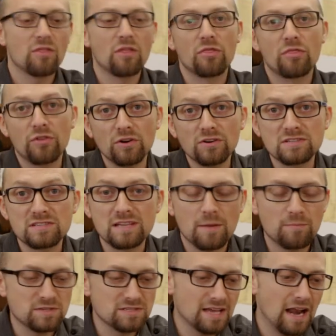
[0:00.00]
The third
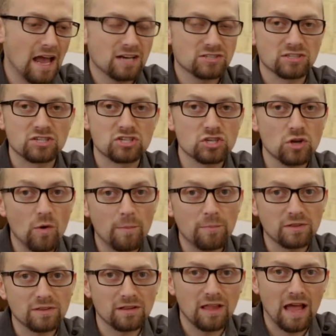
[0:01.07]
step is they'd actually show up
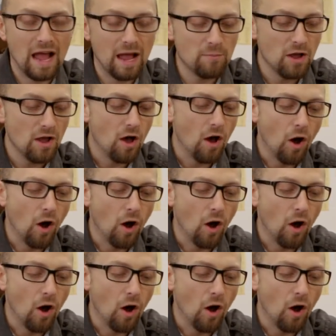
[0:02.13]
at the lab